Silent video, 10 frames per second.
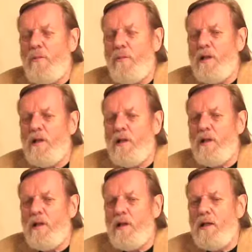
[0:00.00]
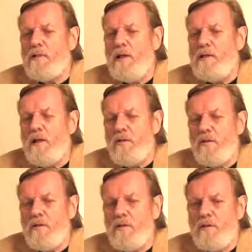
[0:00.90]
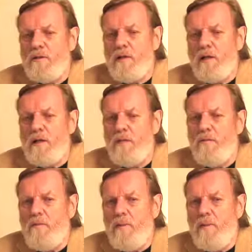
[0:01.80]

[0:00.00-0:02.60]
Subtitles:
But as I said earlier today,